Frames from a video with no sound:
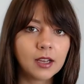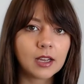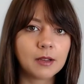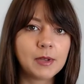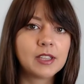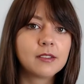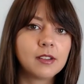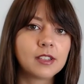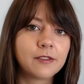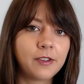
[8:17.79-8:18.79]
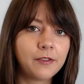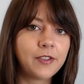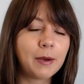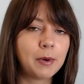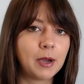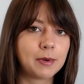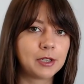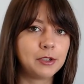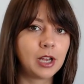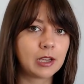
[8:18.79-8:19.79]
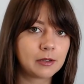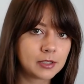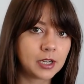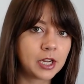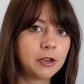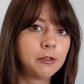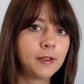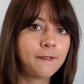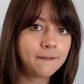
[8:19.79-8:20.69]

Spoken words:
I mean, it's a fun vampire because you like sucking all